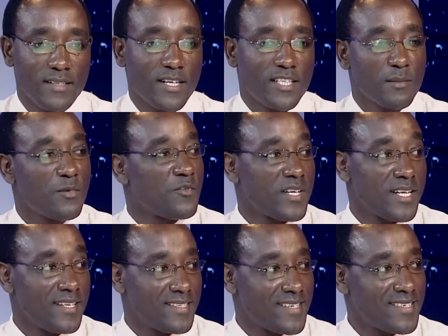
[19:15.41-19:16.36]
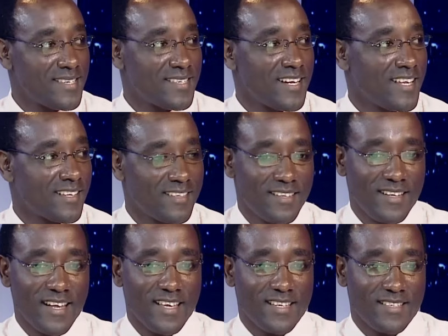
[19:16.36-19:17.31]
The same with other diseases
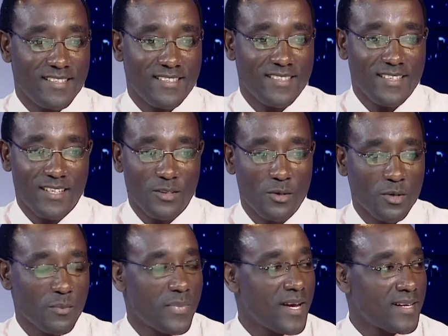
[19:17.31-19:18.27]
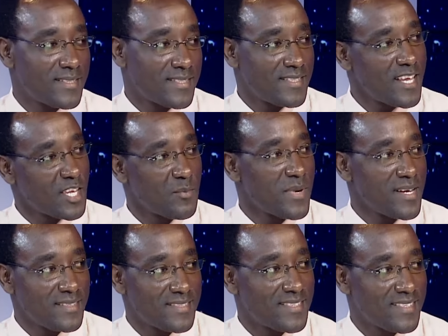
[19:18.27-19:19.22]
like dog bites, snake
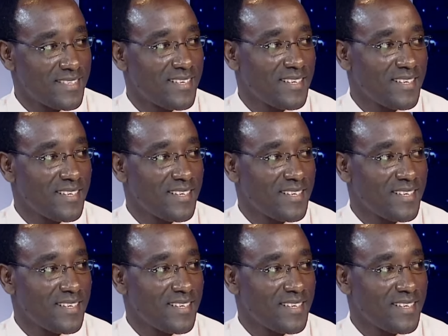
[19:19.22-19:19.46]
bites.